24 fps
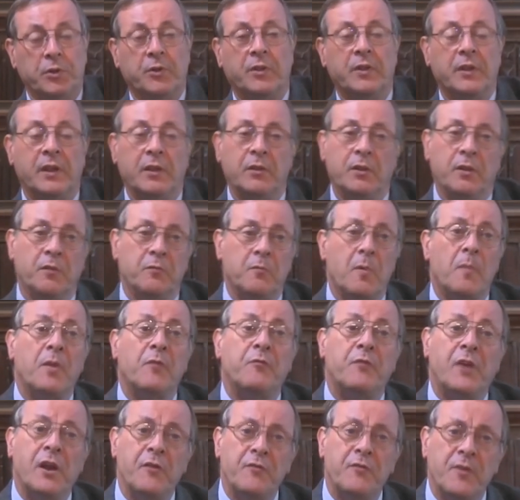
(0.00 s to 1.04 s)
Uh, remember
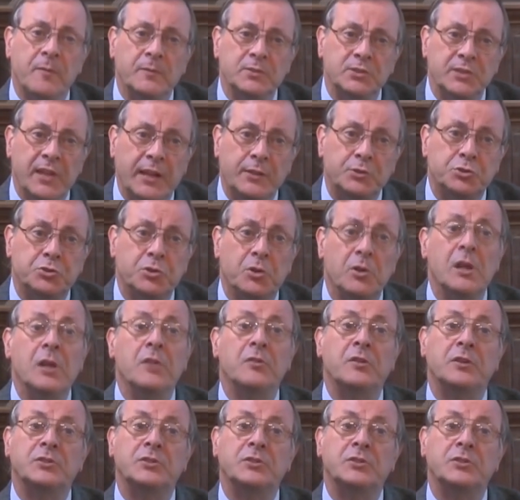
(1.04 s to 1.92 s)
that very famous lecture,